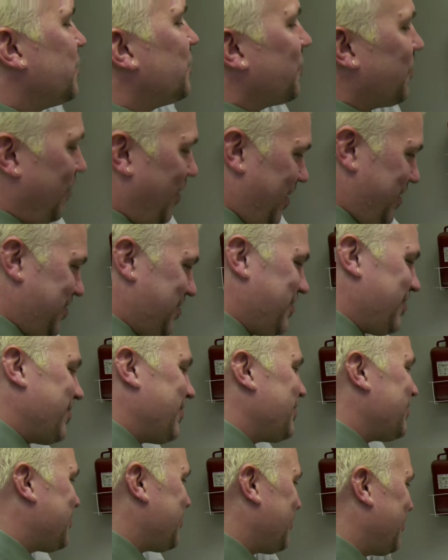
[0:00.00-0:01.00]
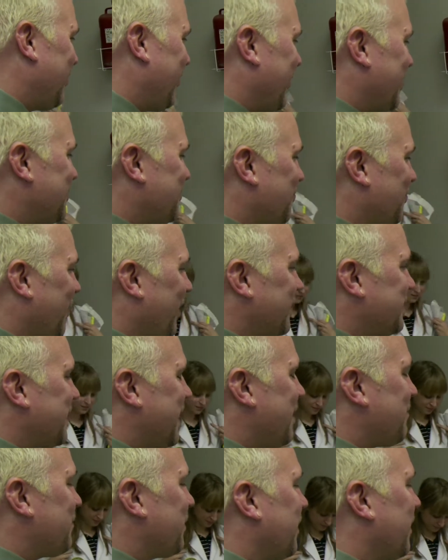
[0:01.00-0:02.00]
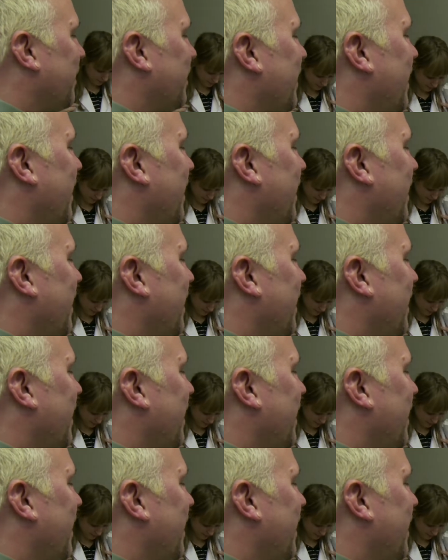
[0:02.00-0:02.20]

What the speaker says: You lost your insurance. Well, that's happening a lot.